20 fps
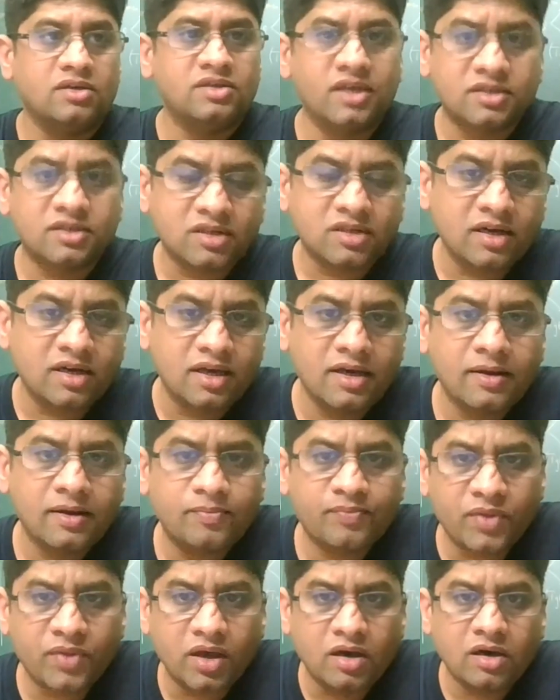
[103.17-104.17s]

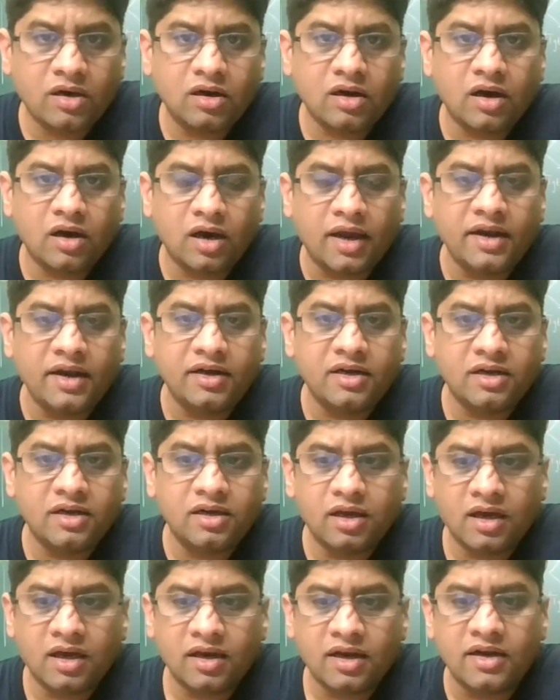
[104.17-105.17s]
Yesterday, NIT
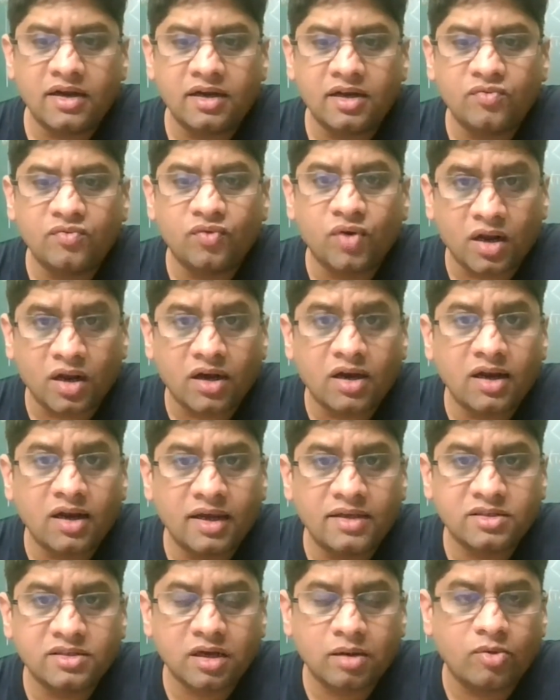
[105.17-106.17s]
Warangal
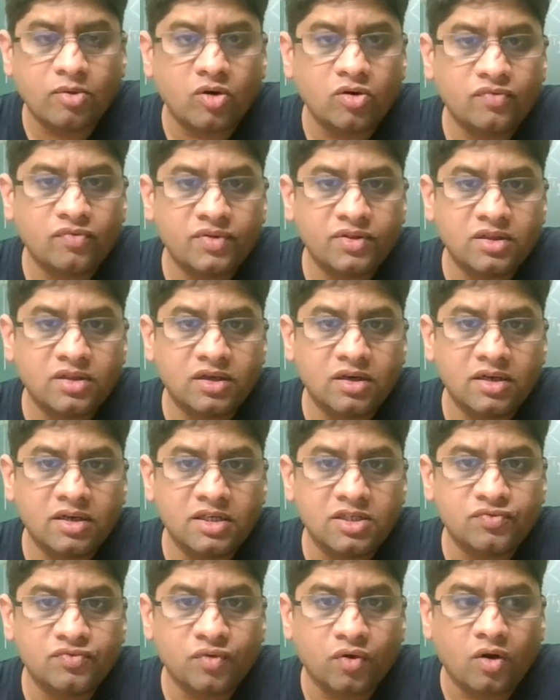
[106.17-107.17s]
has come out with
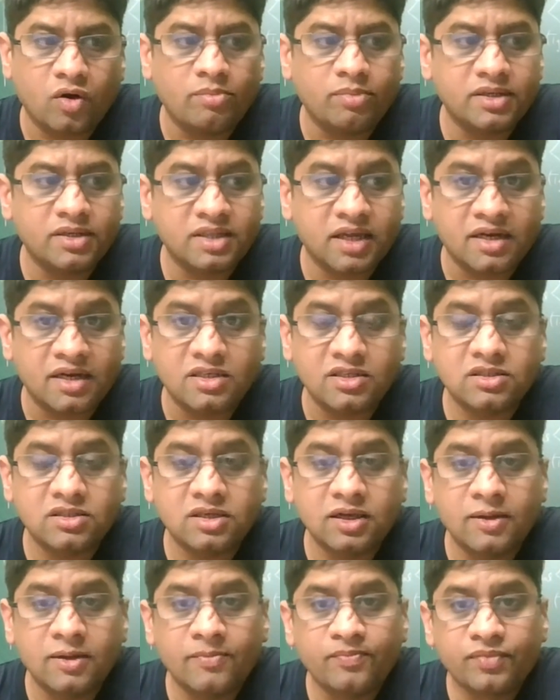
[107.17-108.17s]
its form, but that is
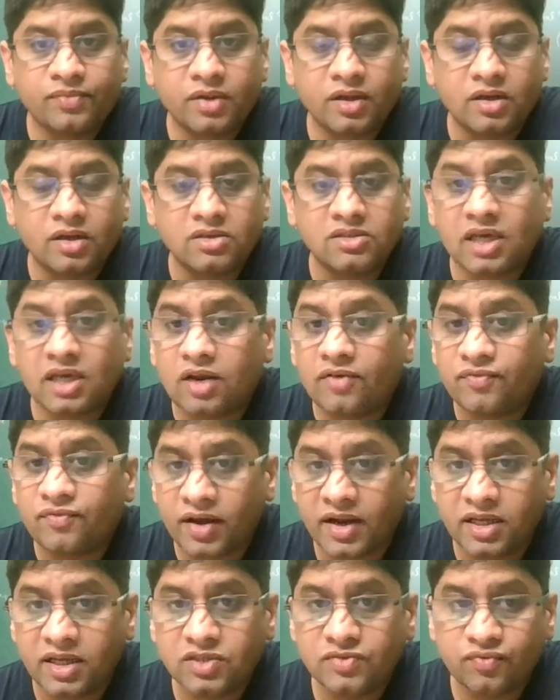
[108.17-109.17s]

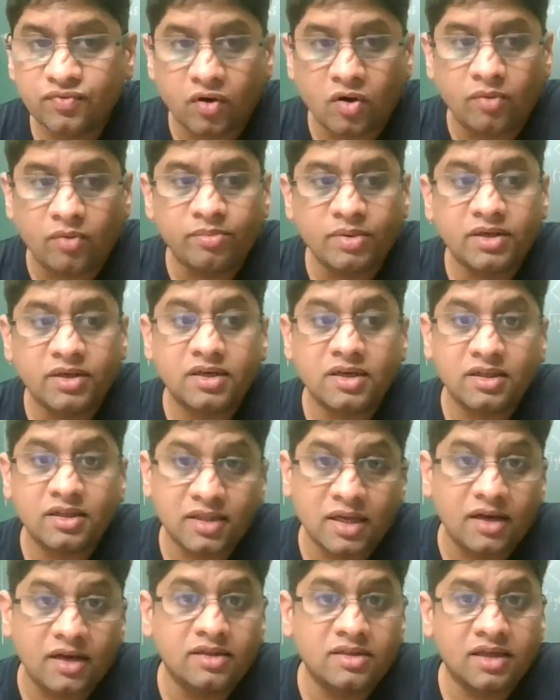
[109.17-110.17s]
self-finance form, but
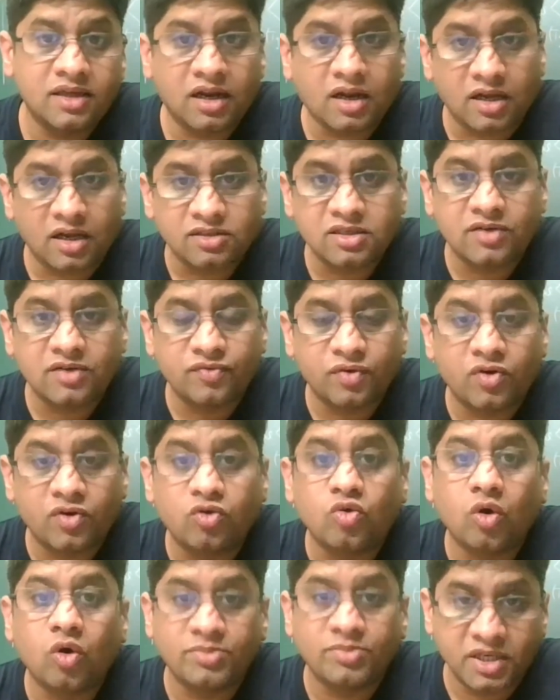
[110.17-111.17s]
then they are asking for
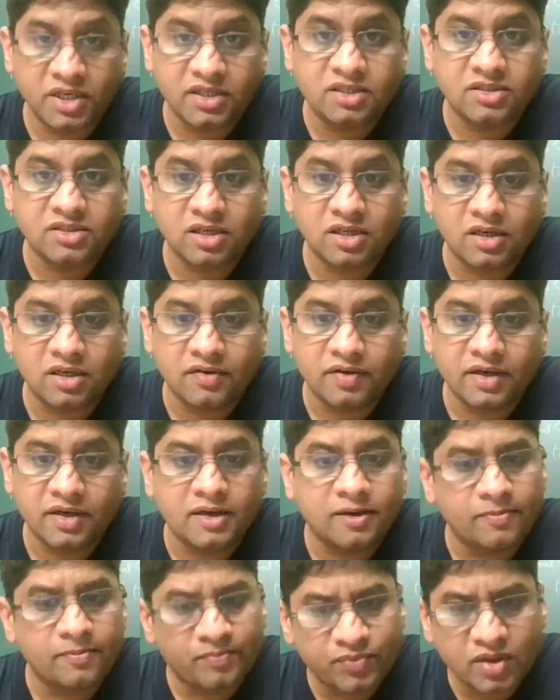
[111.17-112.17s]
no objection
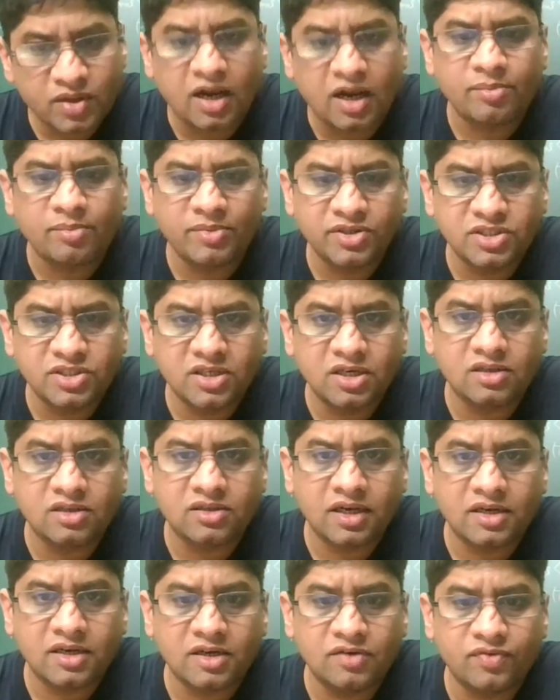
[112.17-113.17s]
certificate. Let me share
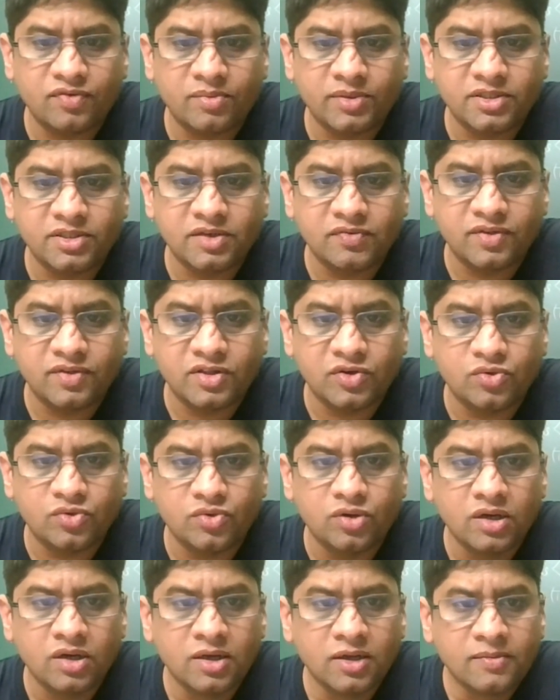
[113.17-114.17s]
that information with
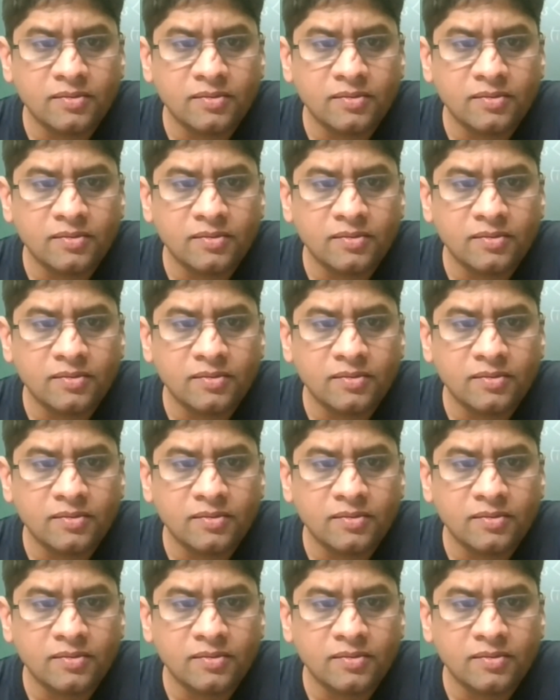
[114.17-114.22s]
you.